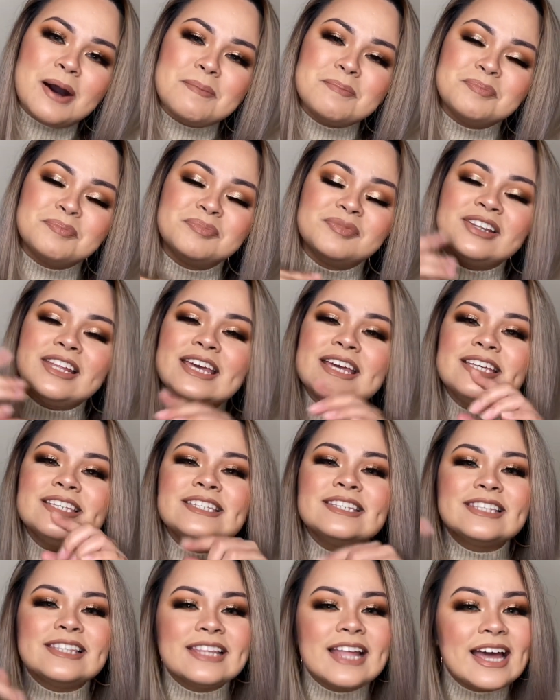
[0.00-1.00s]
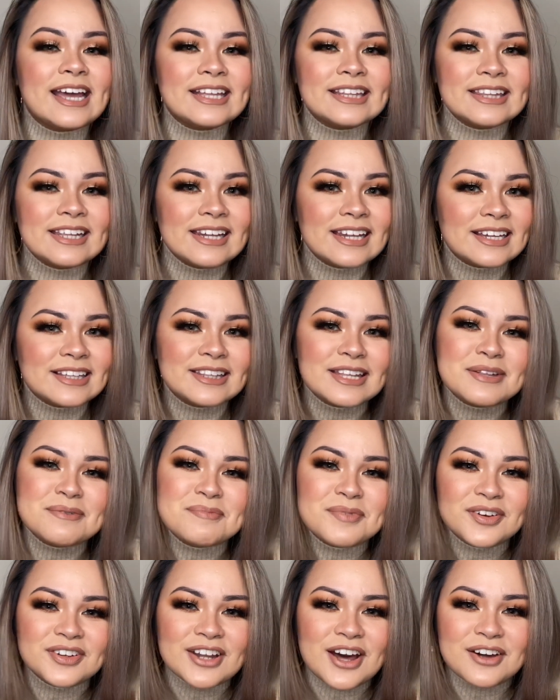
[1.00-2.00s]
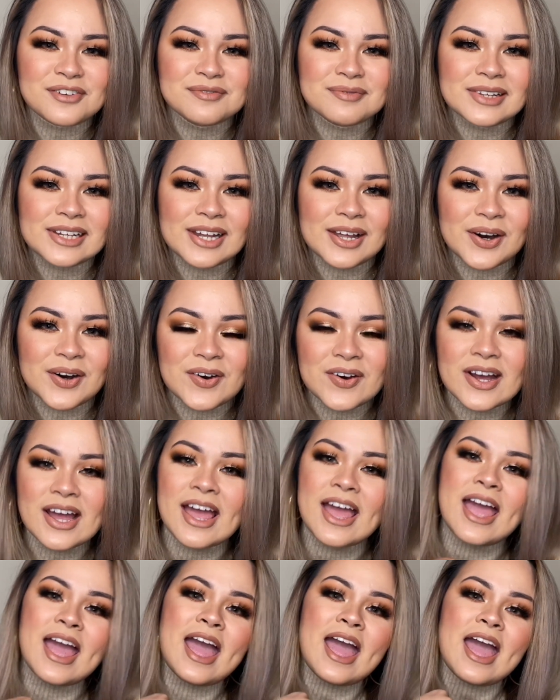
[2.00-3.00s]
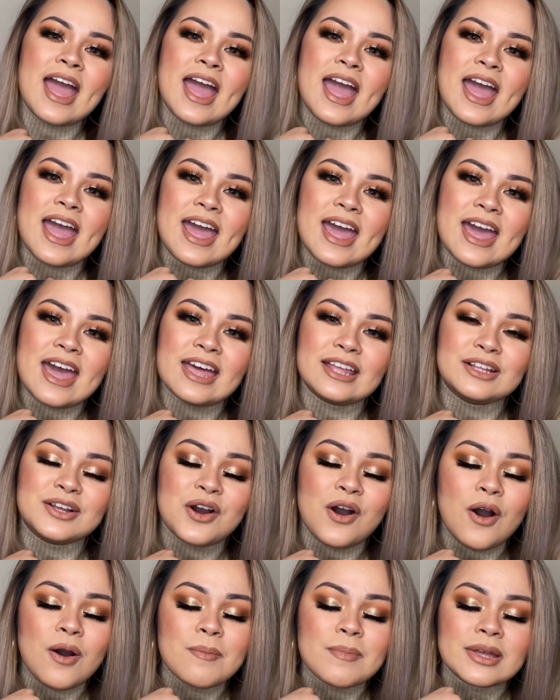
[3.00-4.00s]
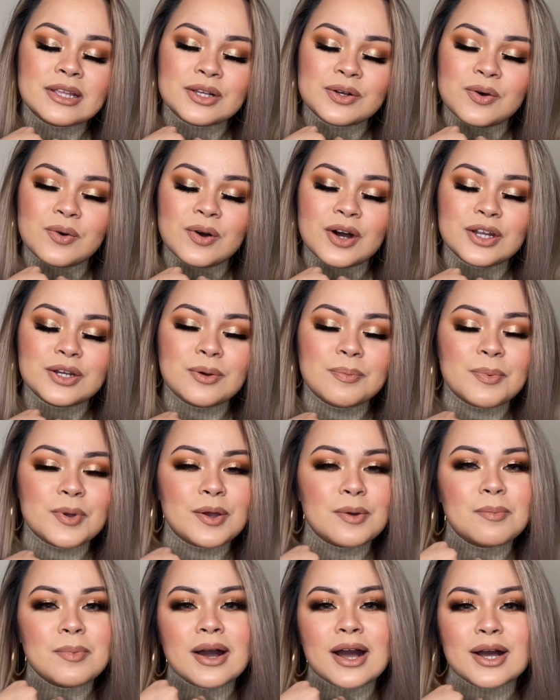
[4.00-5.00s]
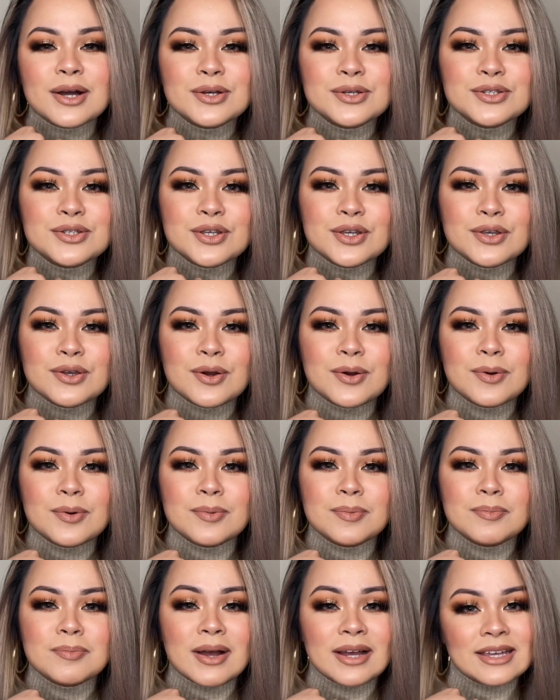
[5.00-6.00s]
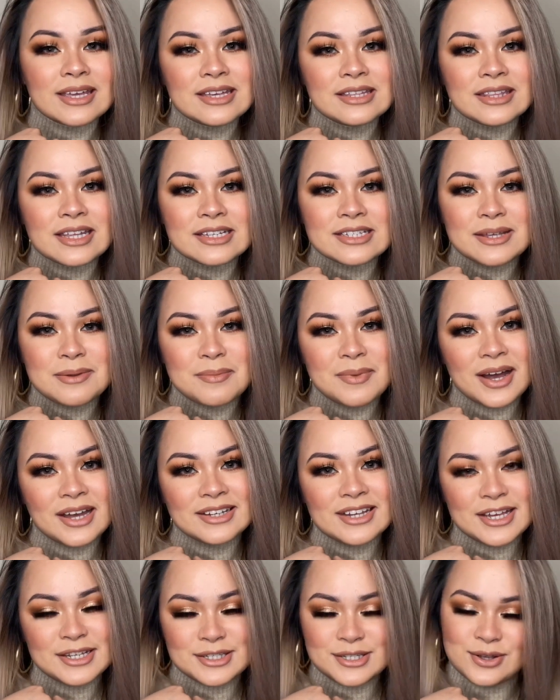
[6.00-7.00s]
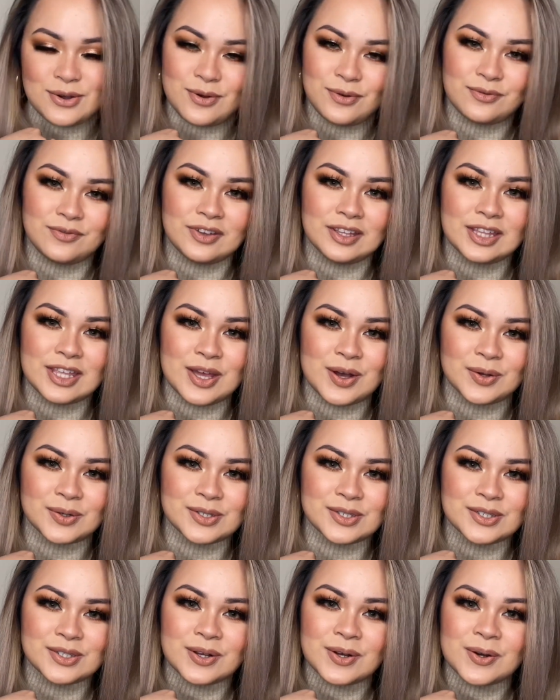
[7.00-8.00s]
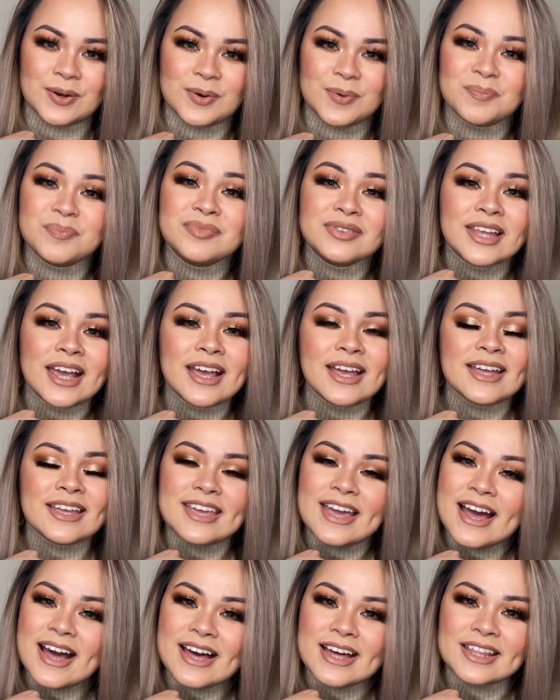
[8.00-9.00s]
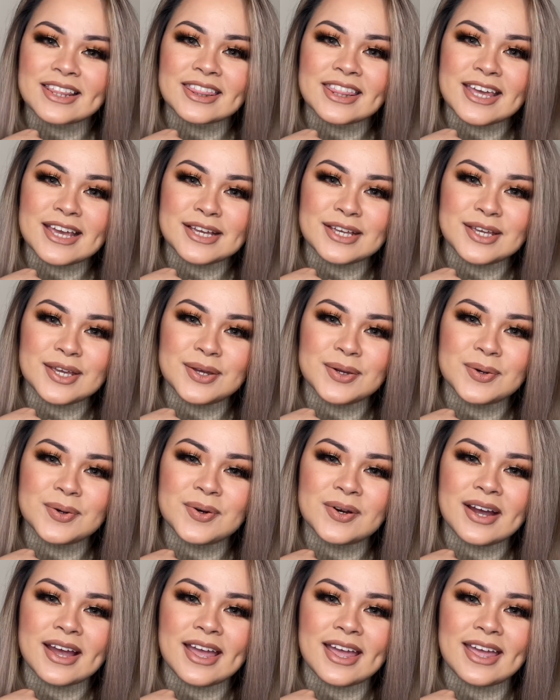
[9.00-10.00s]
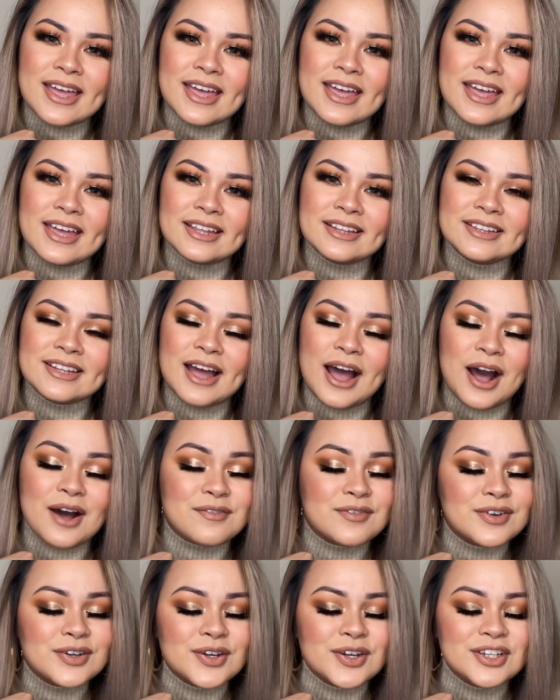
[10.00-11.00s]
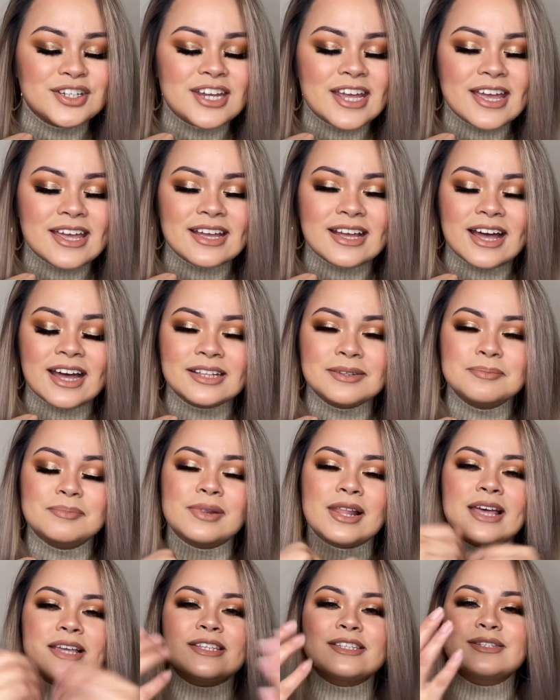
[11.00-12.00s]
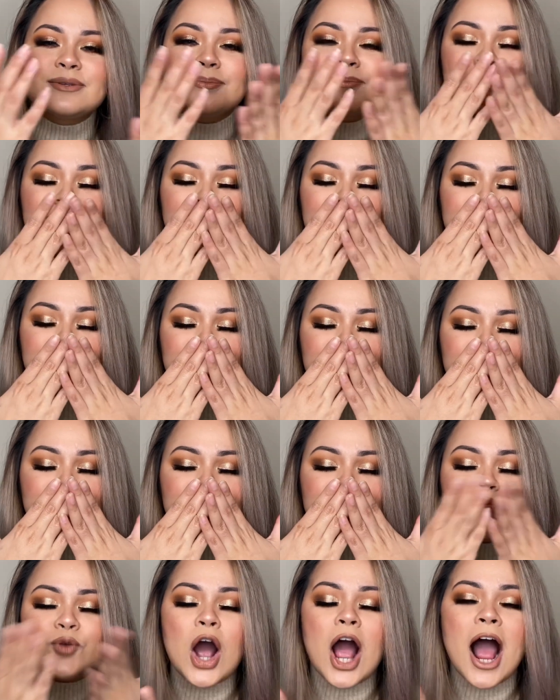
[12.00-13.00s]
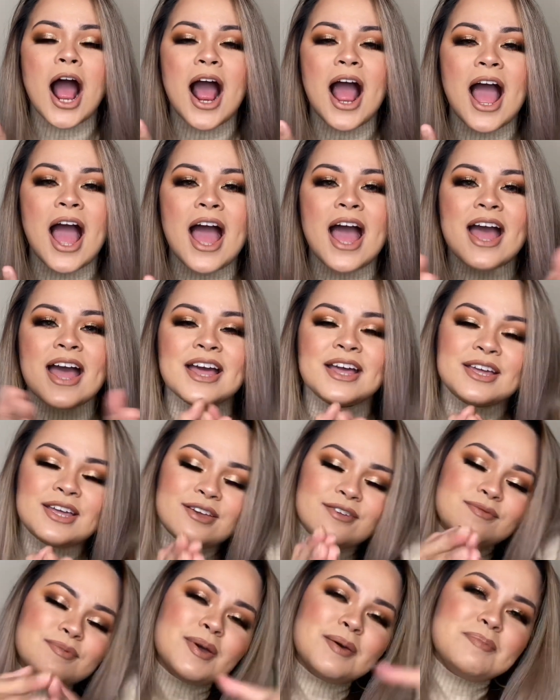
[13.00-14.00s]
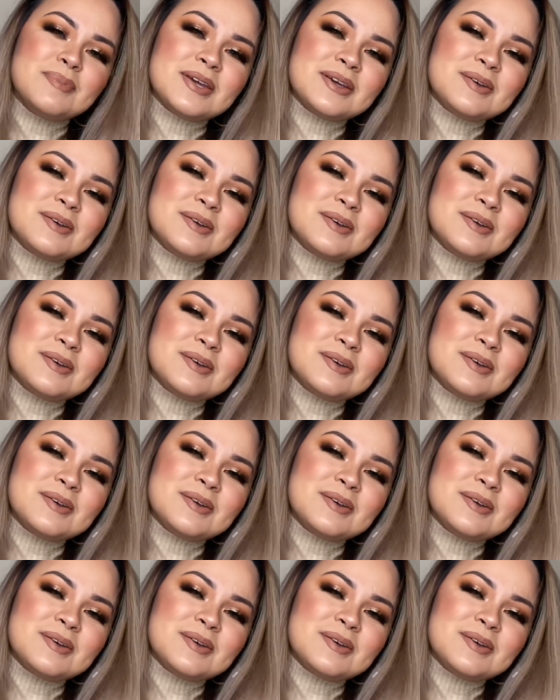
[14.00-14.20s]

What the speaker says: please like na lang din po down below. And comment kung ano po yung mga gusto nyong makita sa mga next kong videos. So, yeah, thank you and have a good day. God bless. Mwah! Give me a big